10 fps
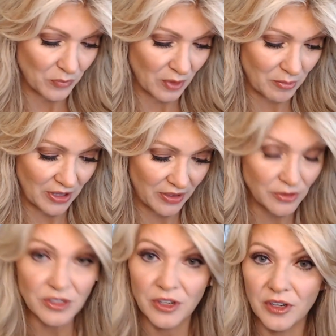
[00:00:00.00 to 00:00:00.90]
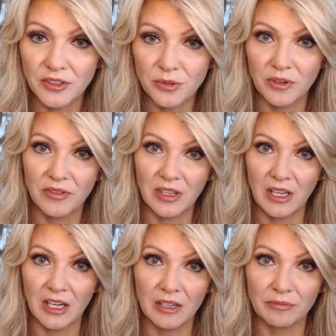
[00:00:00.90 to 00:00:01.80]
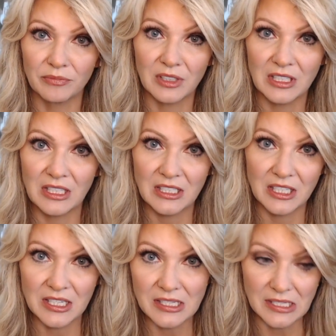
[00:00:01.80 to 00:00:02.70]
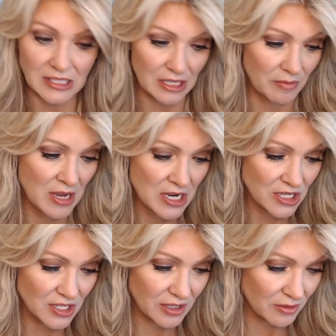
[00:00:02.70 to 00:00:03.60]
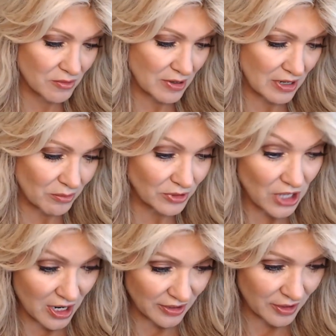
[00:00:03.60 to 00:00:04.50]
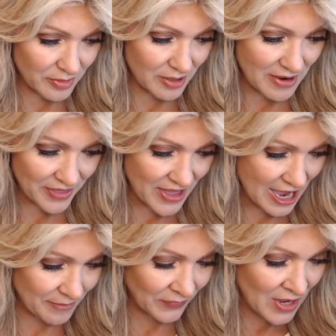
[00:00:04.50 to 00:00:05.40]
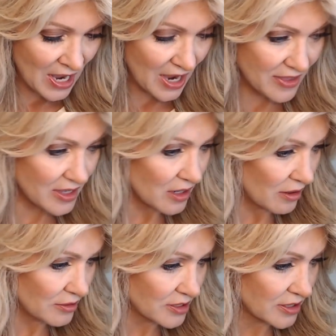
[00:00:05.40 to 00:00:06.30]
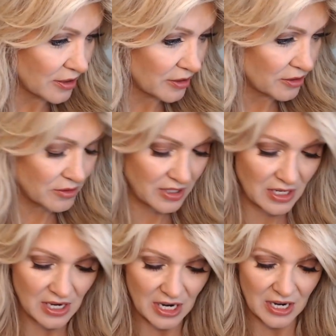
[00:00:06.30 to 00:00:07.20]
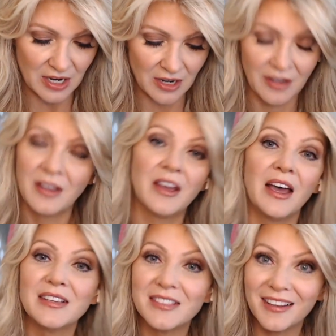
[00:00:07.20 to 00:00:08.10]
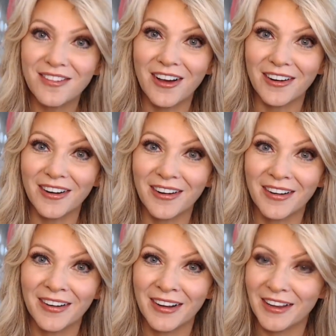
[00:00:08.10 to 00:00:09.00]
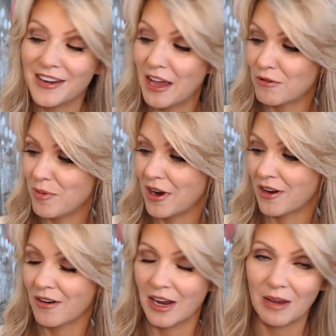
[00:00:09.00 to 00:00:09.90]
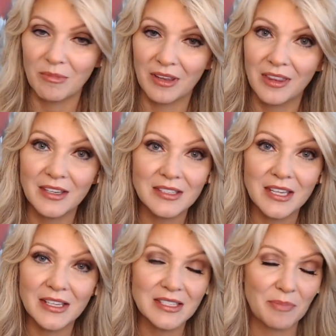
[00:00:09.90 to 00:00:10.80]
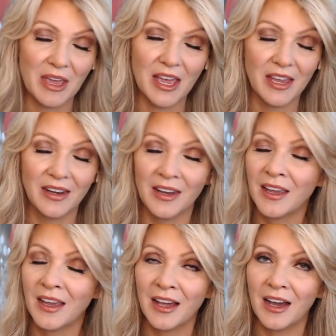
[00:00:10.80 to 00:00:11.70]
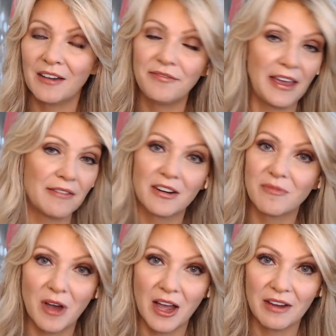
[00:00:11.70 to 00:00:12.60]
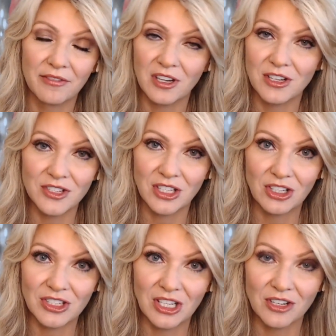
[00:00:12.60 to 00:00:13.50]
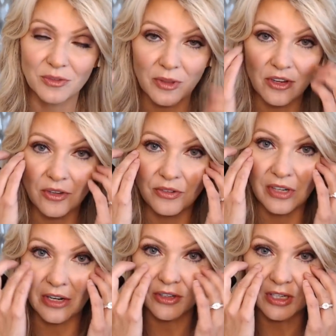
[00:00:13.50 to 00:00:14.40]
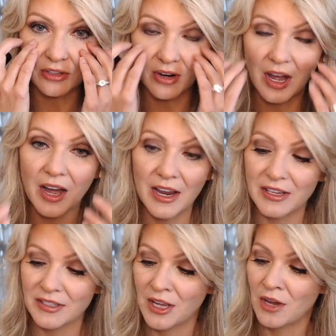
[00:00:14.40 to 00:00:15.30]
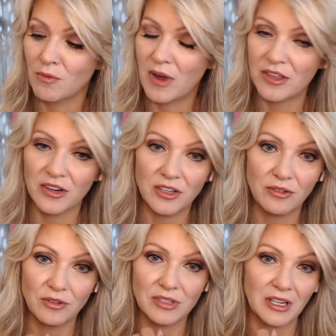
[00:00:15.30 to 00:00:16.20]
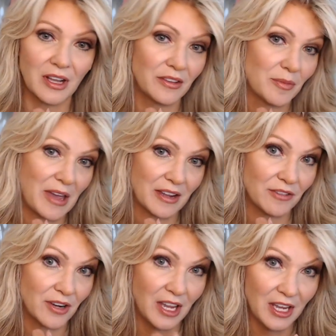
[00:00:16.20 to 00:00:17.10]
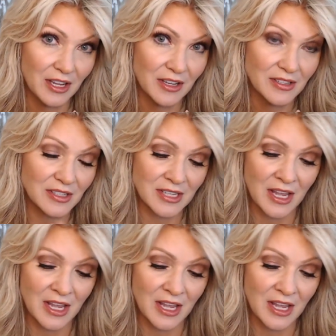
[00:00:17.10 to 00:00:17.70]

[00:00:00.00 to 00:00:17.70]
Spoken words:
but those are sort of the key to the system. So we'll talk a little bit about that. And then also the Estee Lauder Night Repair Cream. This has been a favorite of mine for years and years and years. Whether you use it underneath your eyes, whether you use it on the back of your hands,